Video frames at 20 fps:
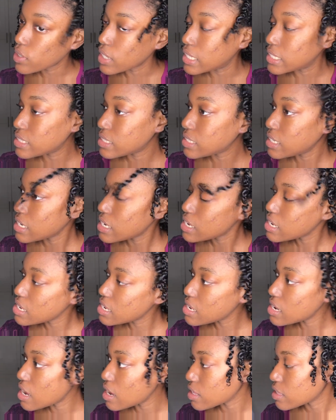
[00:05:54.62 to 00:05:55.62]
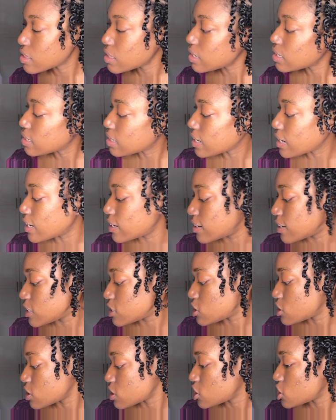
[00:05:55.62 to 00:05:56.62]
can see nothing here.
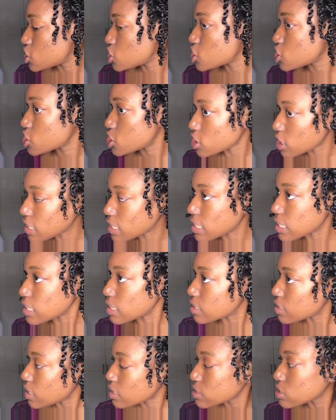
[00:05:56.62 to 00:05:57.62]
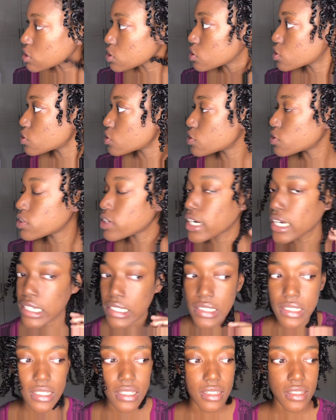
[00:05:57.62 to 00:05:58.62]
It's just shiny. That's
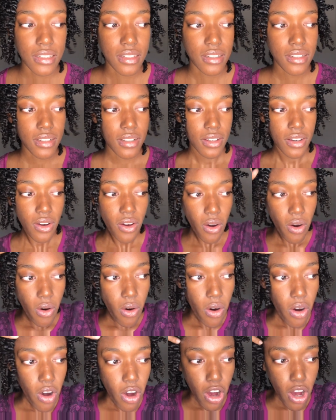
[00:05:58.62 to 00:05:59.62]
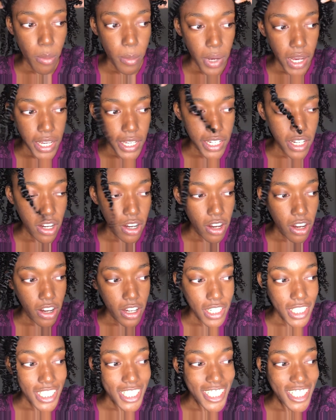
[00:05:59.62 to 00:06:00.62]
crazy. Oh my
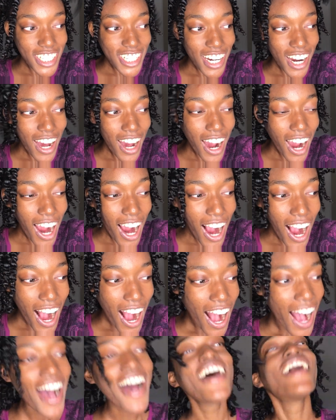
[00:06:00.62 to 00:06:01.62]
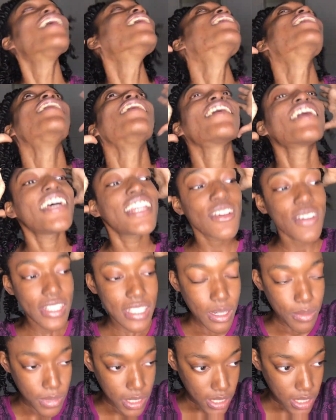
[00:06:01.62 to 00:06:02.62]
gosh. Okay, no, it's time to